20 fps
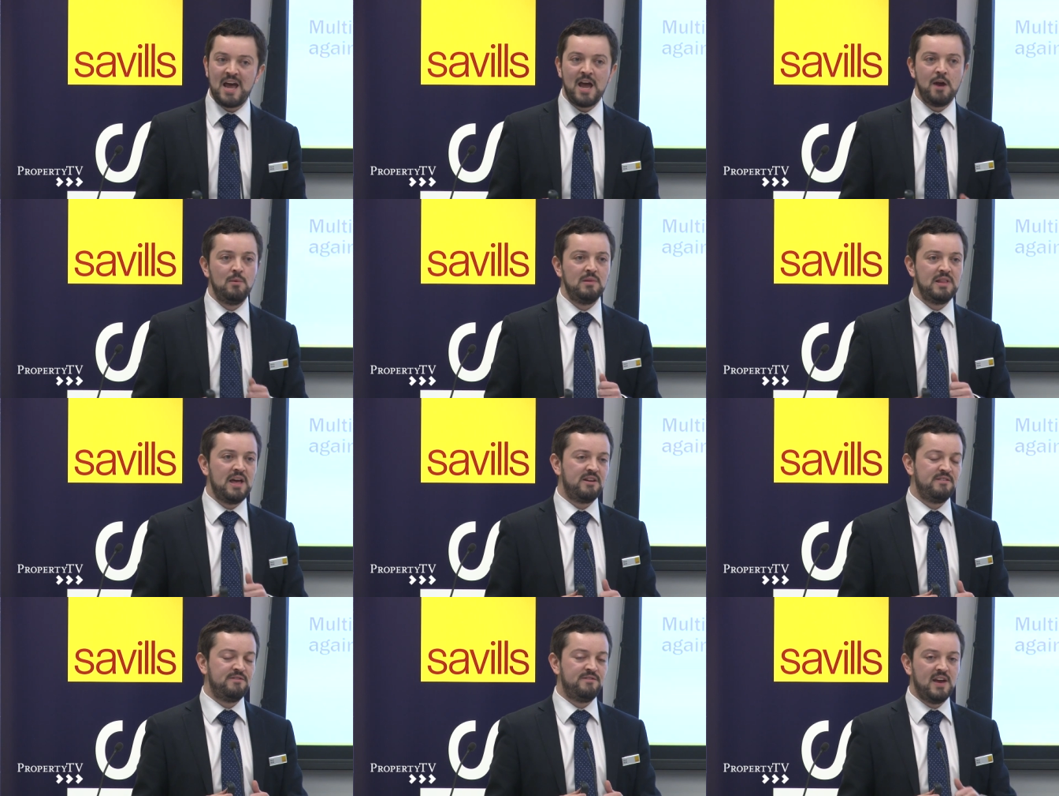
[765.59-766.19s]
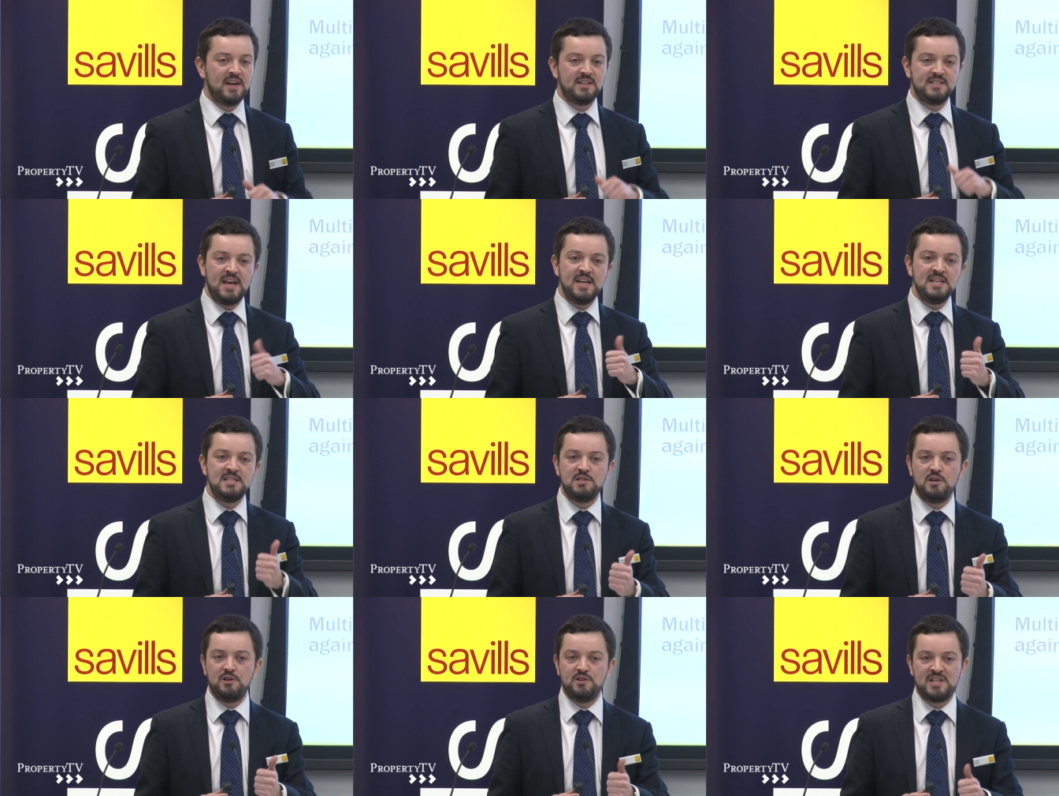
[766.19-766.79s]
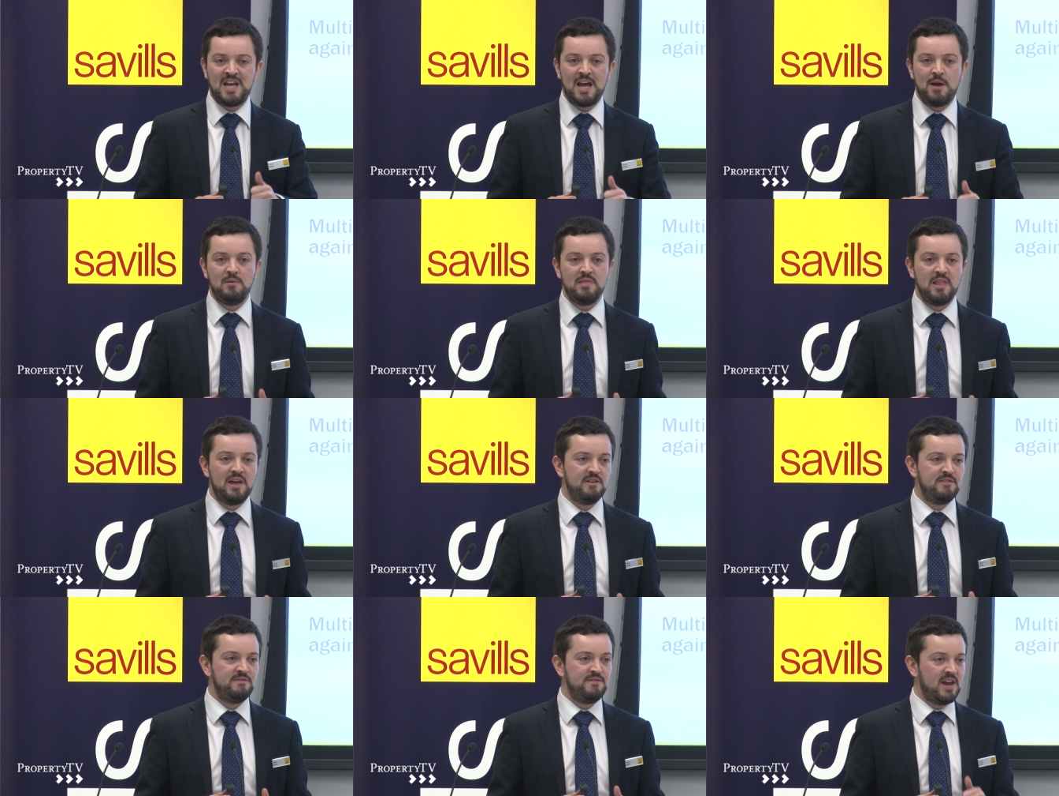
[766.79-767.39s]
how will that affect ASOS? How will
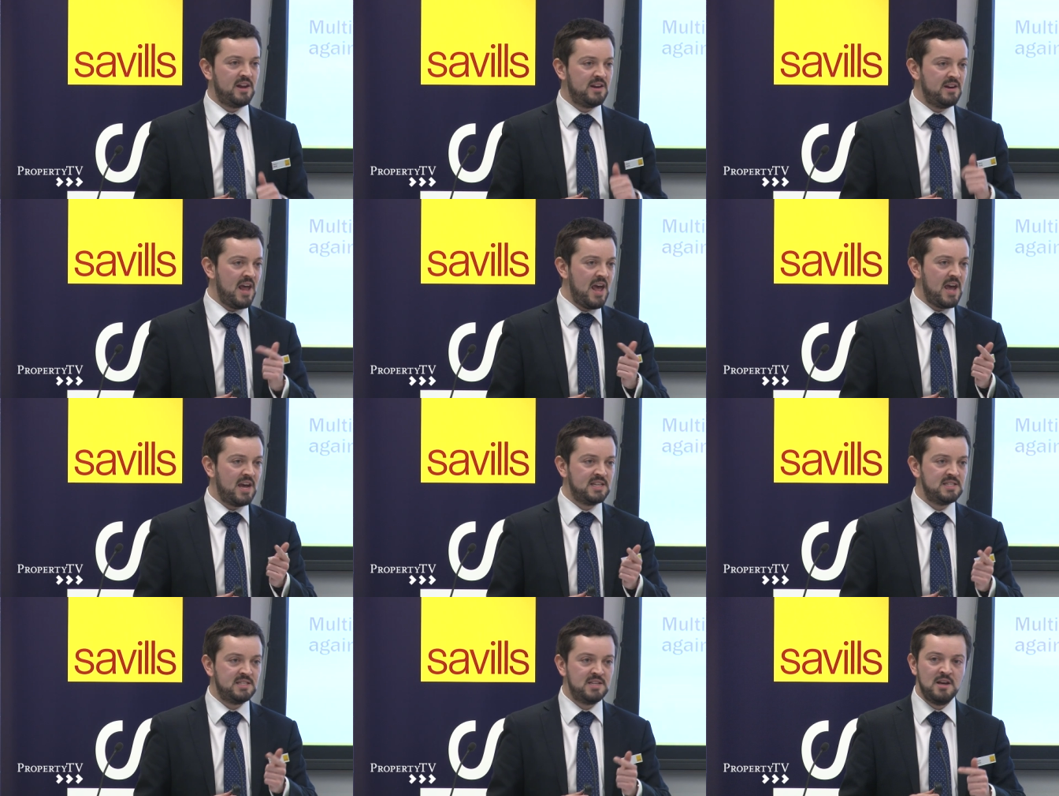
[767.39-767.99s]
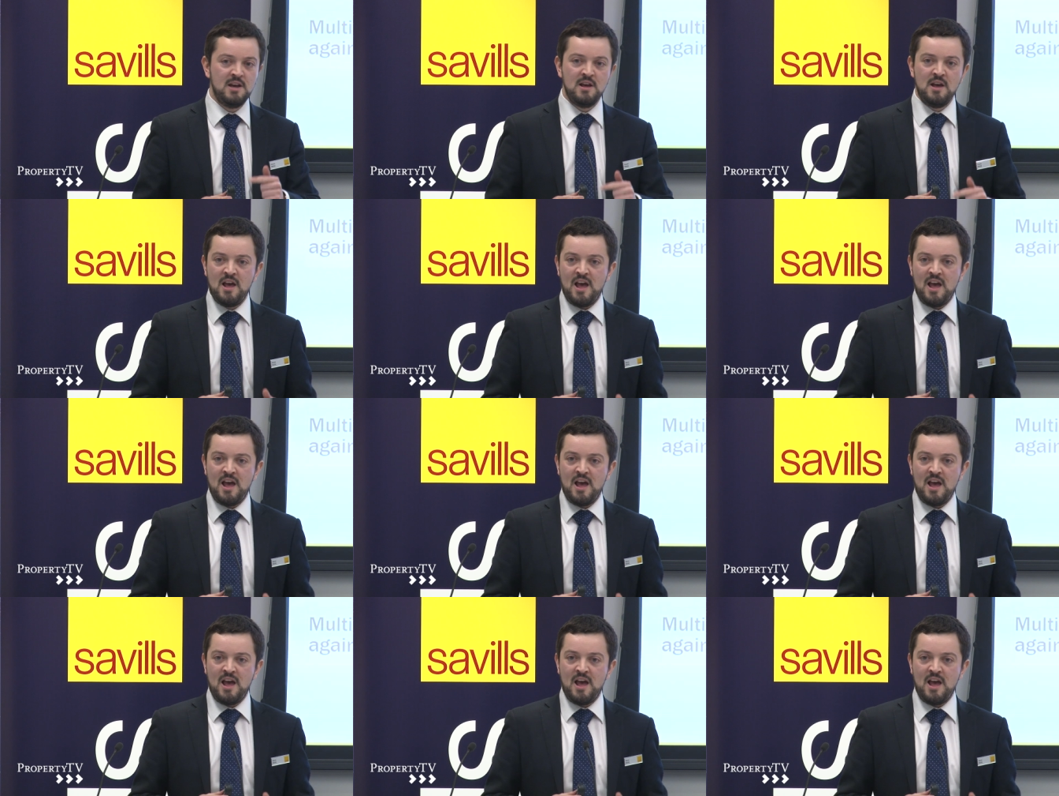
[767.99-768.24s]
that affect Next?